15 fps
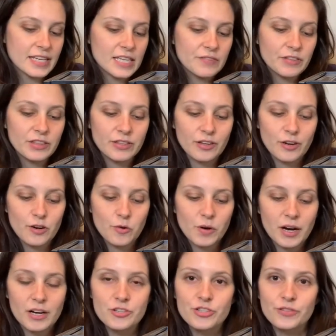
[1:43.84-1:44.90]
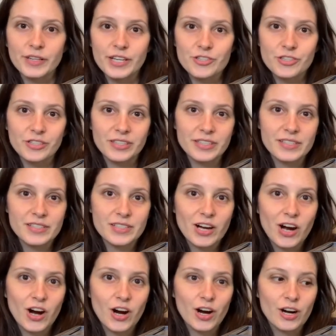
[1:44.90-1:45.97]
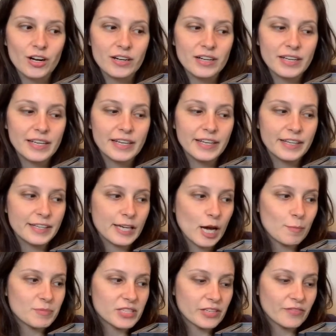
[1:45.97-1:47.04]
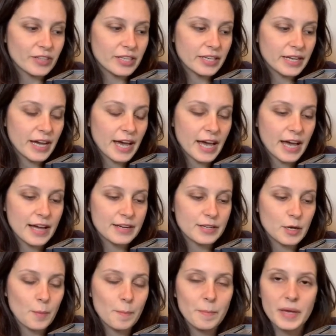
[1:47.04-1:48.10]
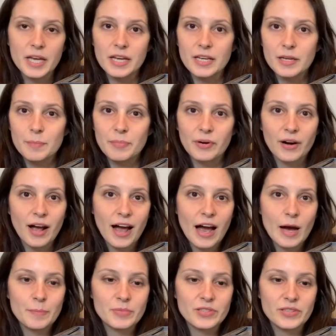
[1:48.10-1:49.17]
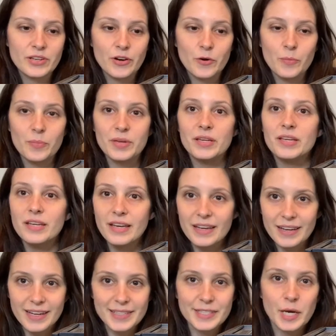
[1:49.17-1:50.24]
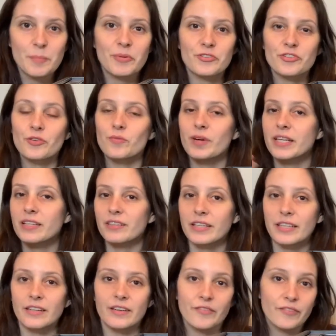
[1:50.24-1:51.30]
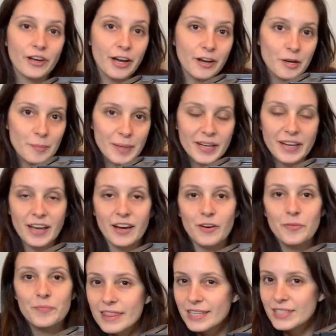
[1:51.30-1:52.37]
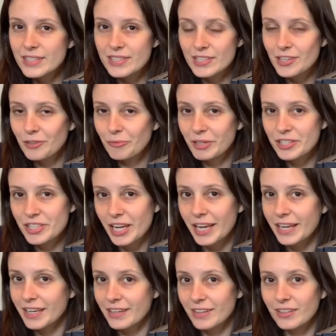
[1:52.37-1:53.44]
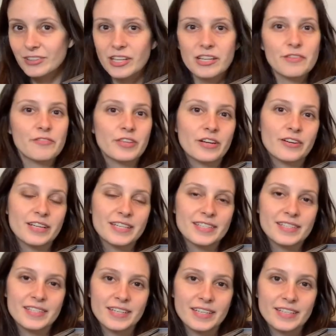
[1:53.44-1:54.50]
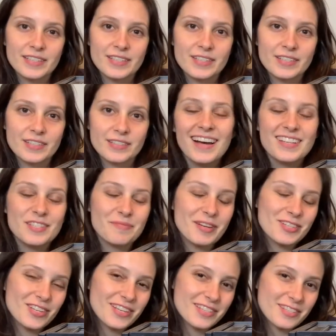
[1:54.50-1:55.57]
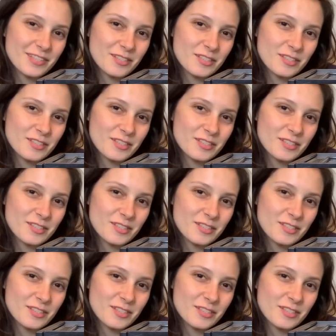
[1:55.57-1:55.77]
even though our tarantulas are in captivity and may perhaps, you know, be in a temperature regulated environment now, they still retain a lot of their instincts. As much as